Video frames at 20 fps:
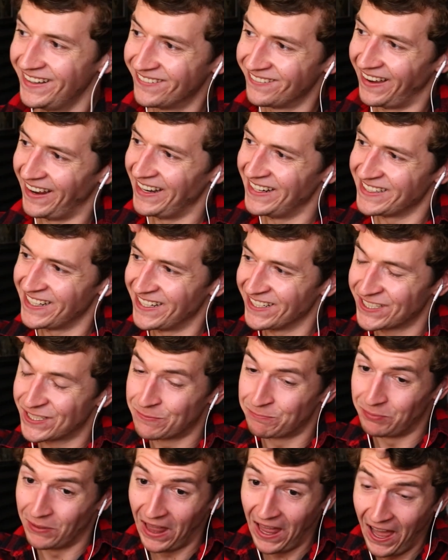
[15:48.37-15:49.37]
Why did it
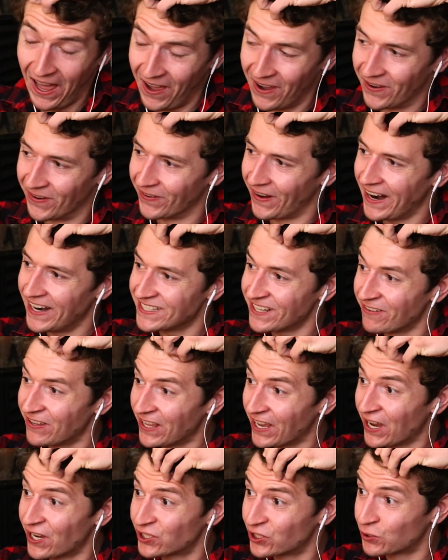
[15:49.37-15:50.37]
explode? Why does
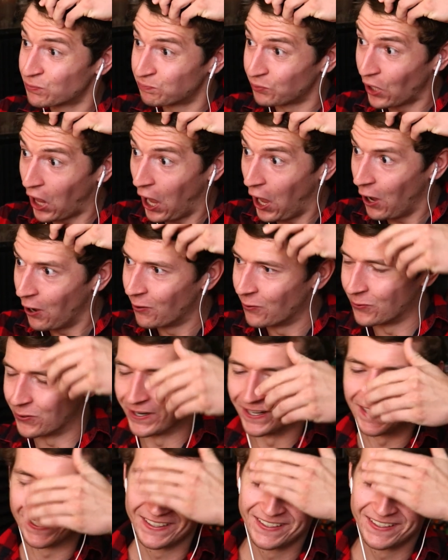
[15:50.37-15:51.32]
everything explode?